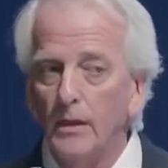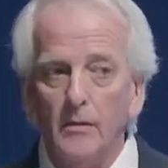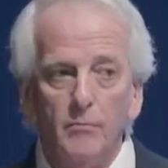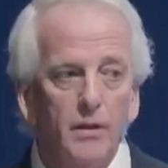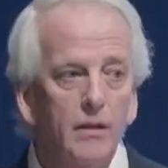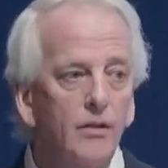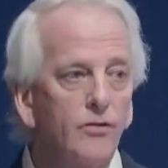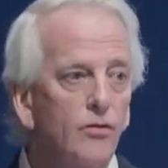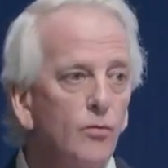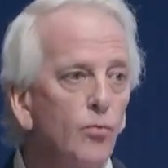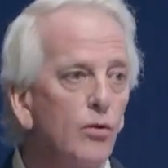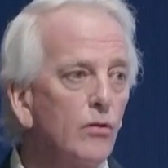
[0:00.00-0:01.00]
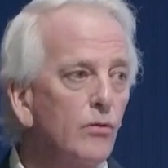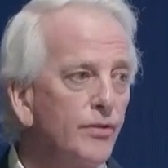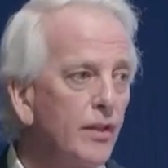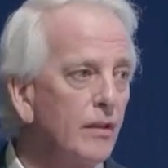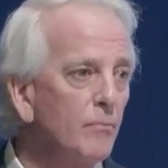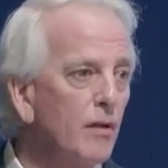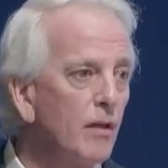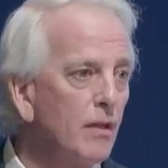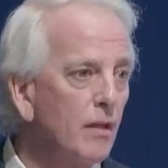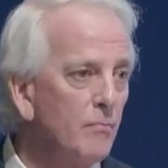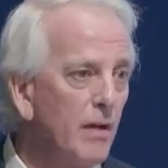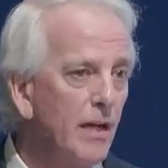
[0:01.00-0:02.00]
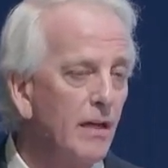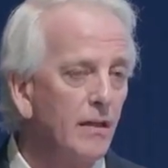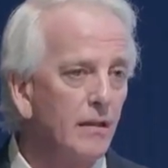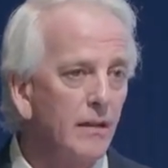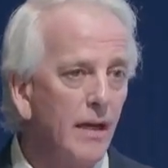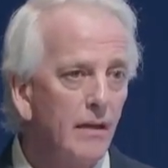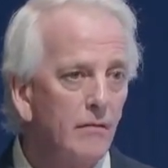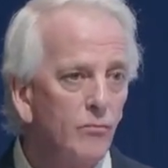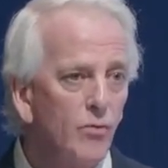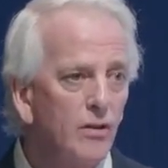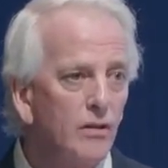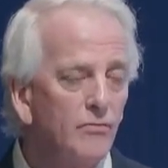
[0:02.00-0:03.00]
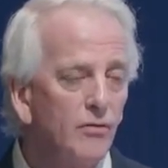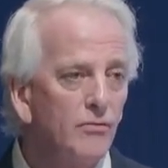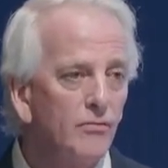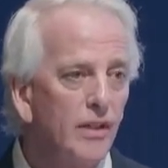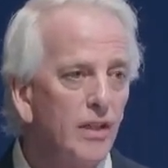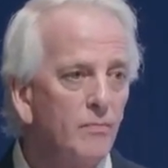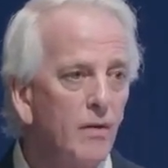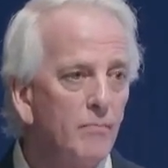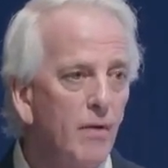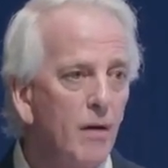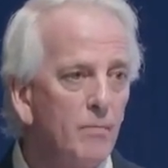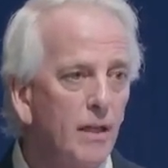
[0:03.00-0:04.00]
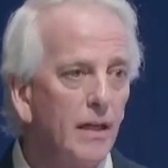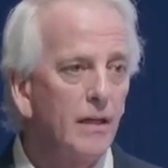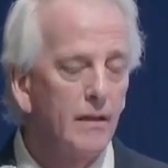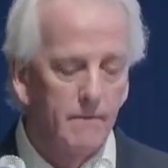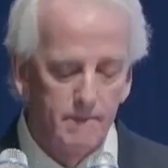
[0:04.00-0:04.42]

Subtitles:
Because the world that America made in that wonderful phrase by Bob Clagan